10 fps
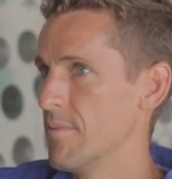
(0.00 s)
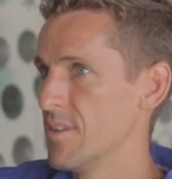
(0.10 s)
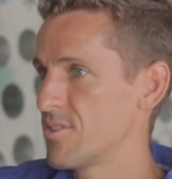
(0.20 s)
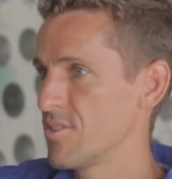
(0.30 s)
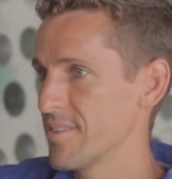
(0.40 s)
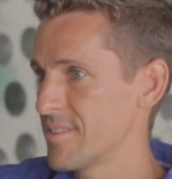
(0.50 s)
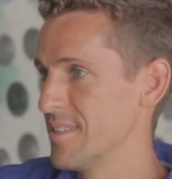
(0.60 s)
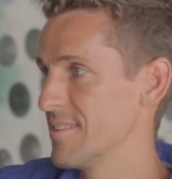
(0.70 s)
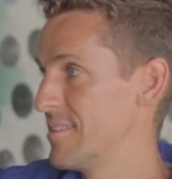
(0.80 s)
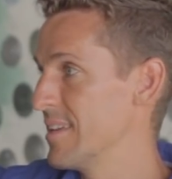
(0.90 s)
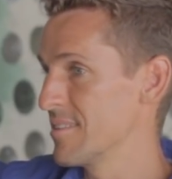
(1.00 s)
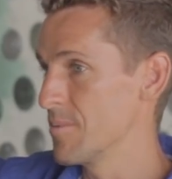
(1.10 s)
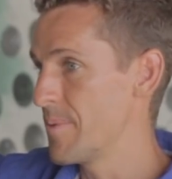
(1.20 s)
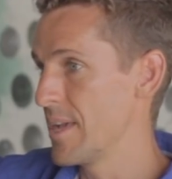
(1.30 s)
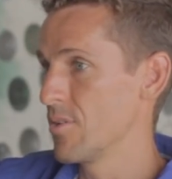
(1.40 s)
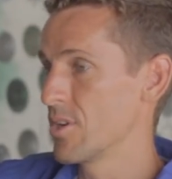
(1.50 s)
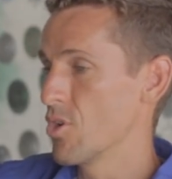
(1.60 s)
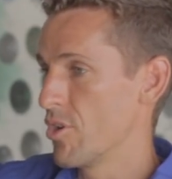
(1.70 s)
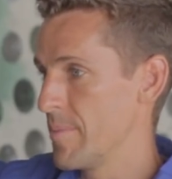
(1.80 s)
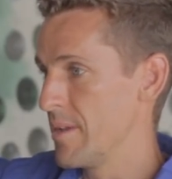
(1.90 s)
the sustenance doesn't depend on
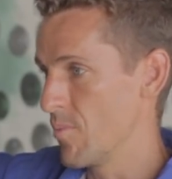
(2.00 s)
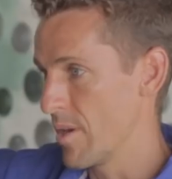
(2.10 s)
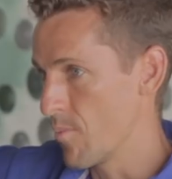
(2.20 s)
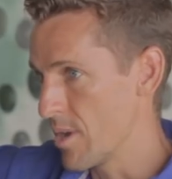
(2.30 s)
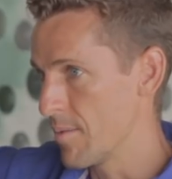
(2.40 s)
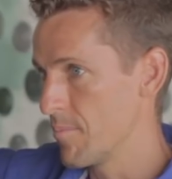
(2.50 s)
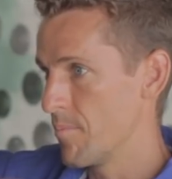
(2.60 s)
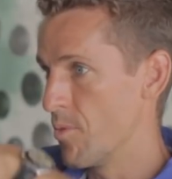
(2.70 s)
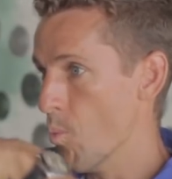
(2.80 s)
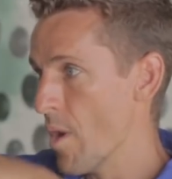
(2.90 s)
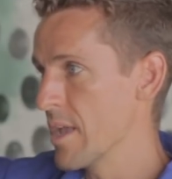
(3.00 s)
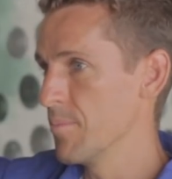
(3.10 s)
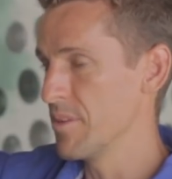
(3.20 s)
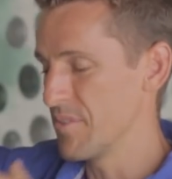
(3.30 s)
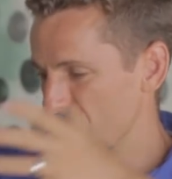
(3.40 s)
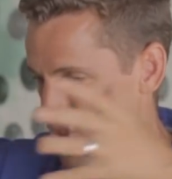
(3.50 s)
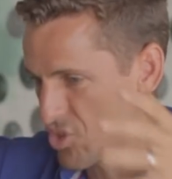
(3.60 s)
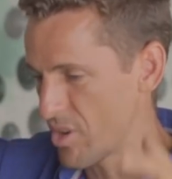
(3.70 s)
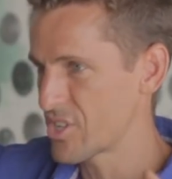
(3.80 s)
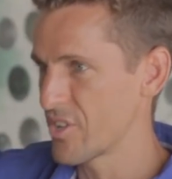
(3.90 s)
economy, where the way I'm living, the
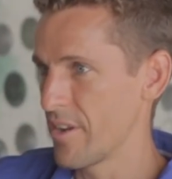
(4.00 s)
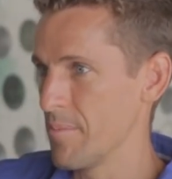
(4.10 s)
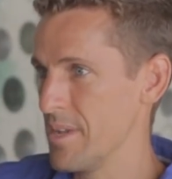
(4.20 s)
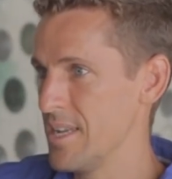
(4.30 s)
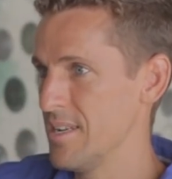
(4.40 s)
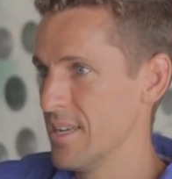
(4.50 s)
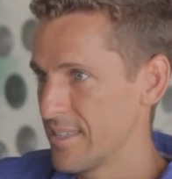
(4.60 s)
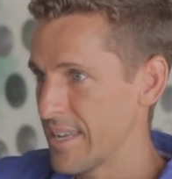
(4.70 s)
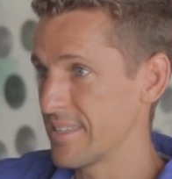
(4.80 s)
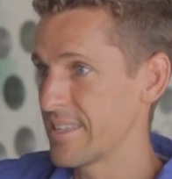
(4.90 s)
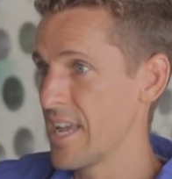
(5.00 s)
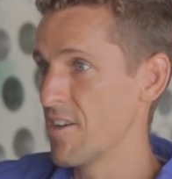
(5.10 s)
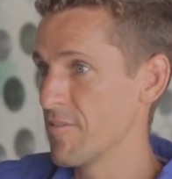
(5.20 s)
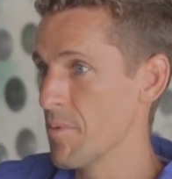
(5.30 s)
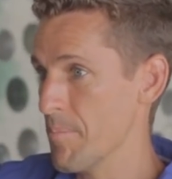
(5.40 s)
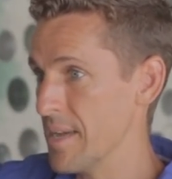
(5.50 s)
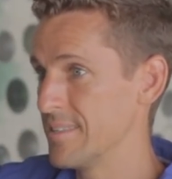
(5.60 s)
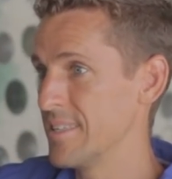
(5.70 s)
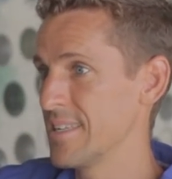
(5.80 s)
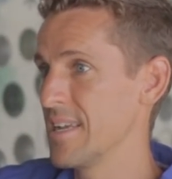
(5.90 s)
structure that I'm in takes care of my
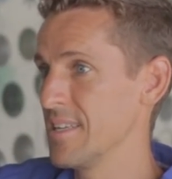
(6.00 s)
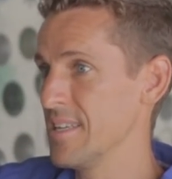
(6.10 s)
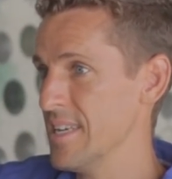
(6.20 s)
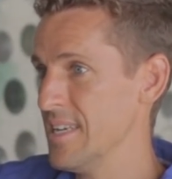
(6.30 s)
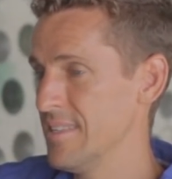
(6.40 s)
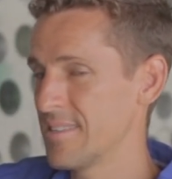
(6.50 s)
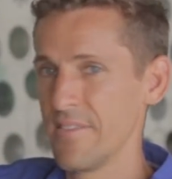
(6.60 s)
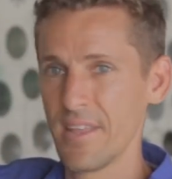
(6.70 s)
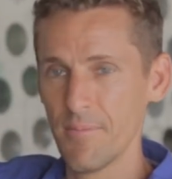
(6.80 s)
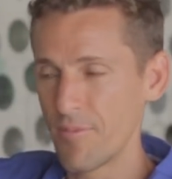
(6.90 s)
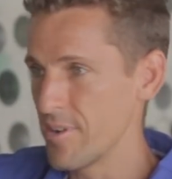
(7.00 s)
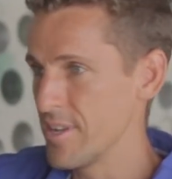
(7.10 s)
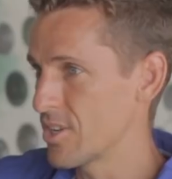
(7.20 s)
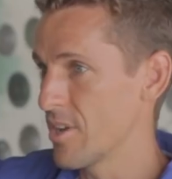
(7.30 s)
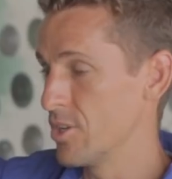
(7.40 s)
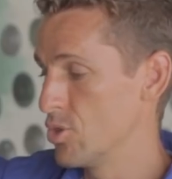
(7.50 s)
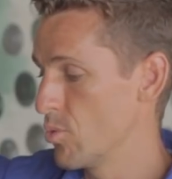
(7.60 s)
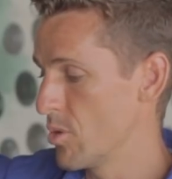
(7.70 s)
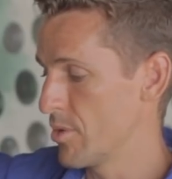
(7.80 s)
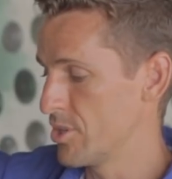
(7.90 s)
basic daily needs, and then I'm free to kind of do
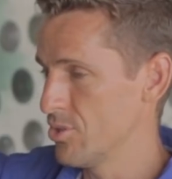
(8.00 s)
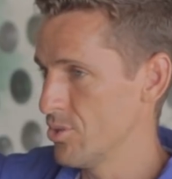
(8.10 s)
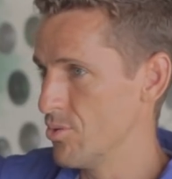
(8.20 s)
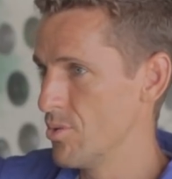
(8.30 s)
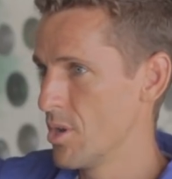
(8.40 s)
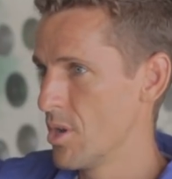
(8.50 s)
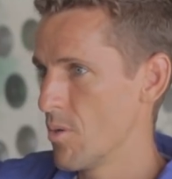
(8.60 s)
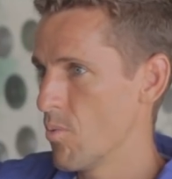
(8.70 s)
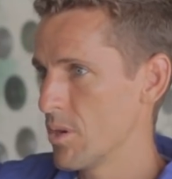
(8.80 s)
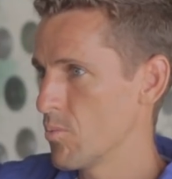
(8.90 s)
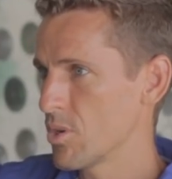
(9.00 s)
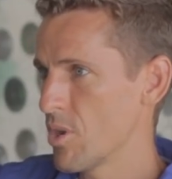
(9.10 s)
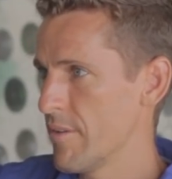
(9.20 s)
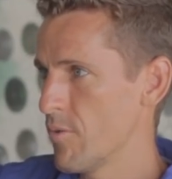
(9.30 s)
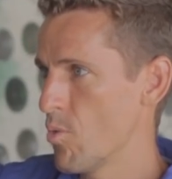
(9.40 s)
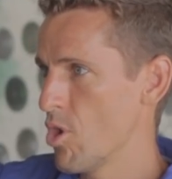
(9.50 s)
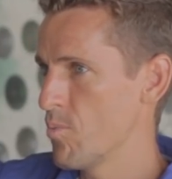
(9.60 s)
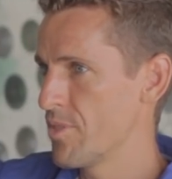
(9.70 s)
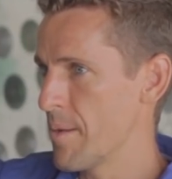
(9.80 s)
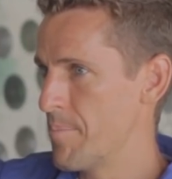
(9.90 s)
what I want to do, what kind of a world
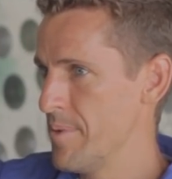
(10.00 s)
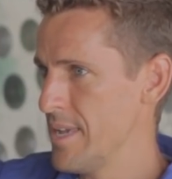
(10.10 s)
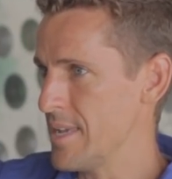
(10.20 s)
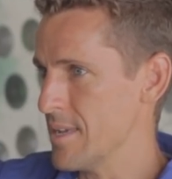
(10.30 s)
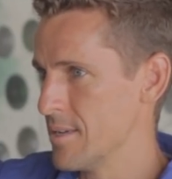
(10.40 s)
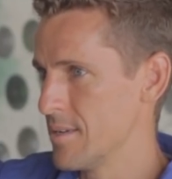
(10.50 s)
would that be?